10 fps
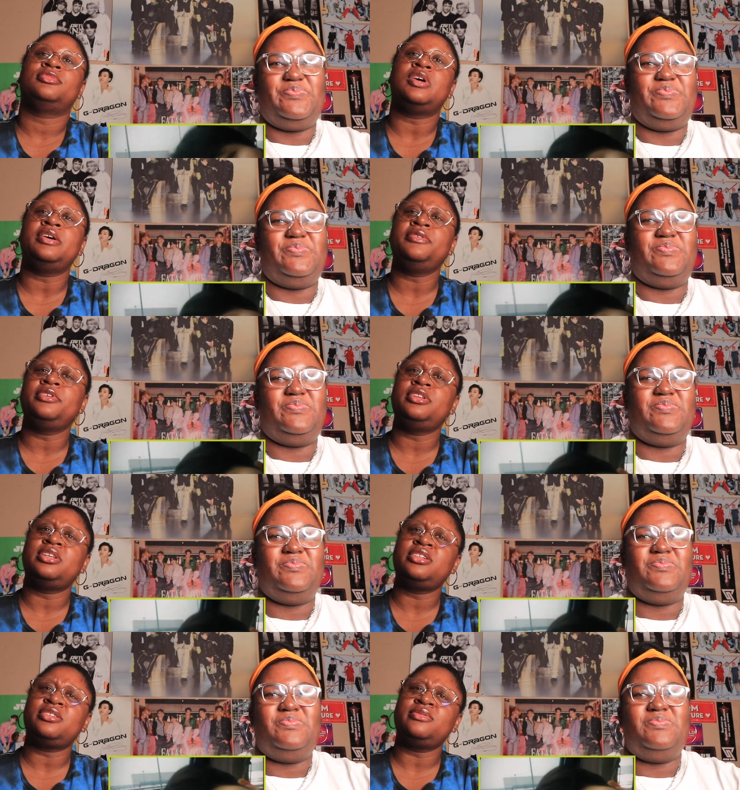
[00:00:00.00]
Speaker 1: Oh, you ready to do
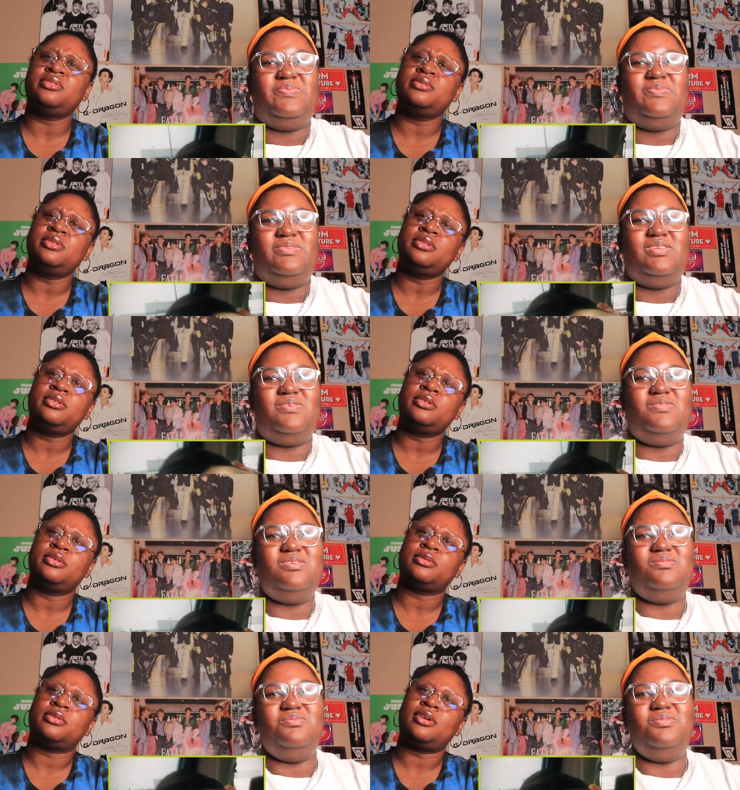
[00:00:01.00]
trouble? Oh,
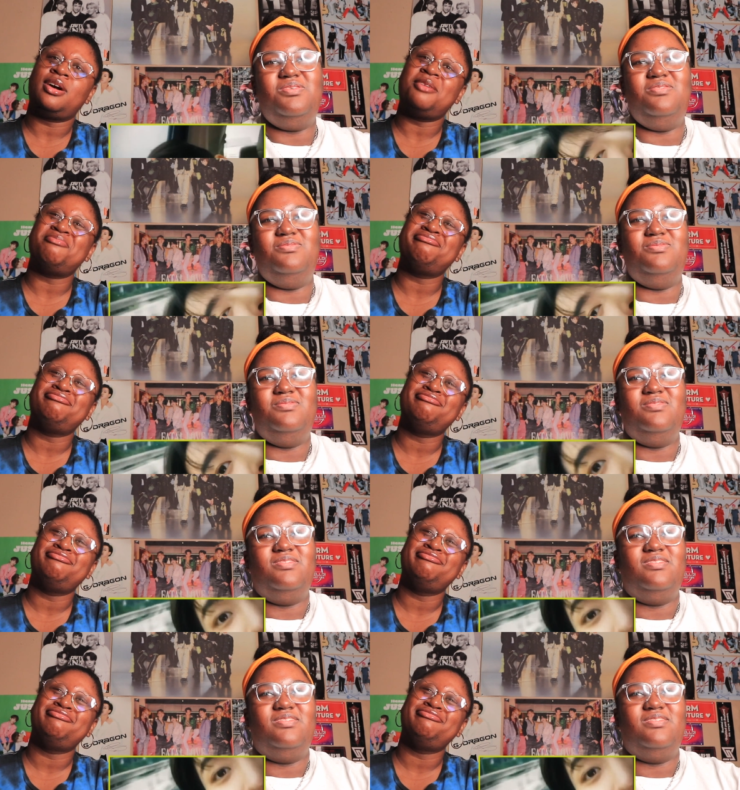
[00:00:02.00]
so cute.